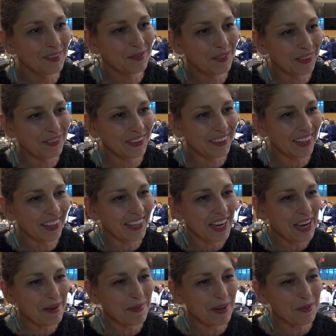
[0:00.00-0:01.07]
When I
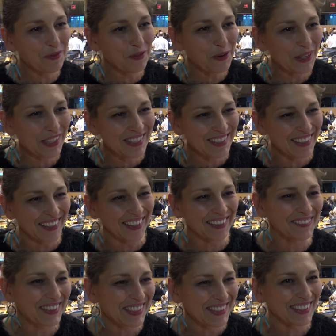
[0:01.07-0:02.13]
came in first,
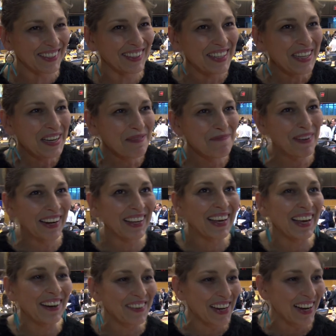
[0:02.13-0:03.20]
there was a
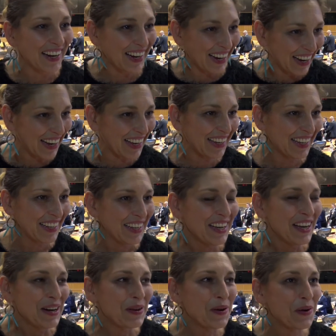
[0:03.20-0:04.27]
Bulgarian guy
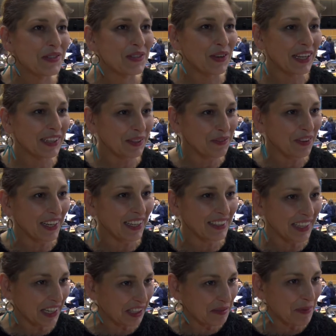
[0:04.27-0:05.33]
who straight away
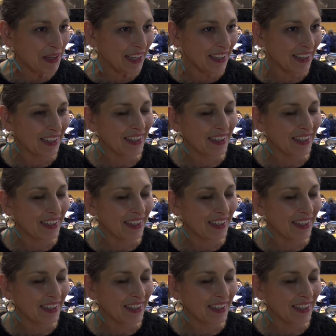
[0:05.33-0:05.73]
attacked me,